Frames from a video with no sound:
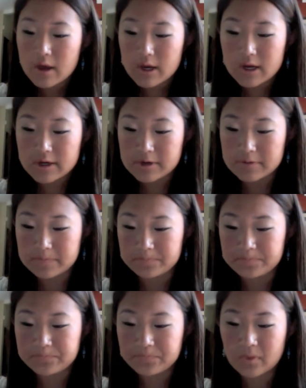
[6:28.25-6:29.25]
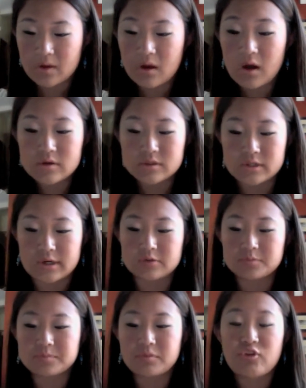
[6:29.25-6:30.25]

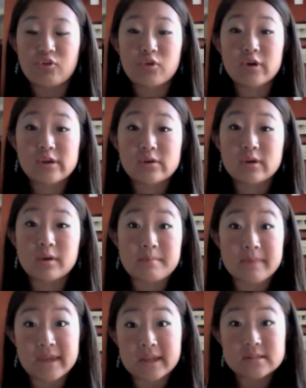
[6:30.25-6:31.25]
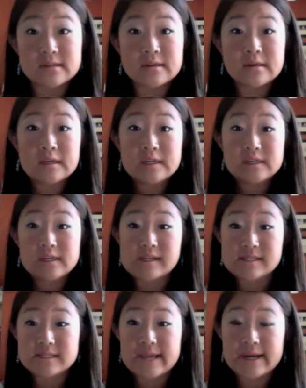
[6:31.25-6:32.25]
Also, before you commit
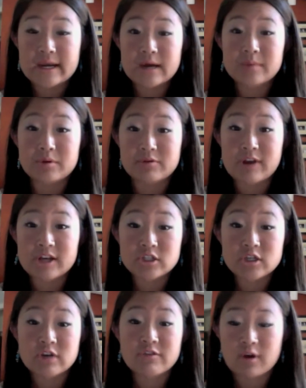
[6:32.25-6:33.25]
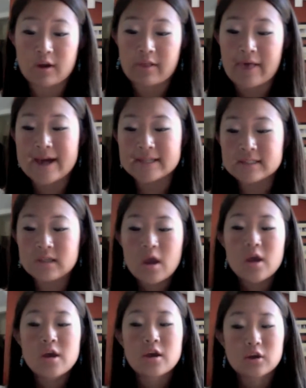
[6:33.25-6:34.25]
and sign up and register for a class,
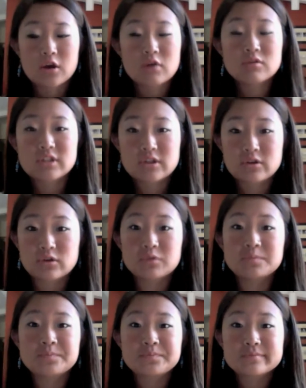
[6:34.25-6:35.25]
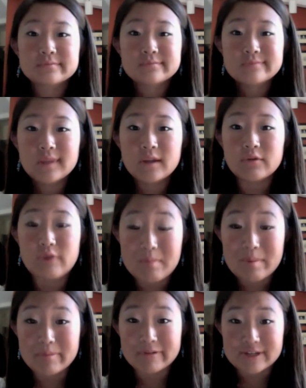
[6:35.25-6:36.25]
go to
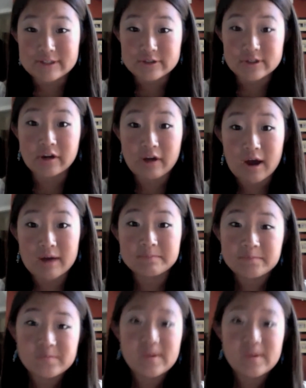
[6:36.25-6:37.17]
ratemyprofessor.com.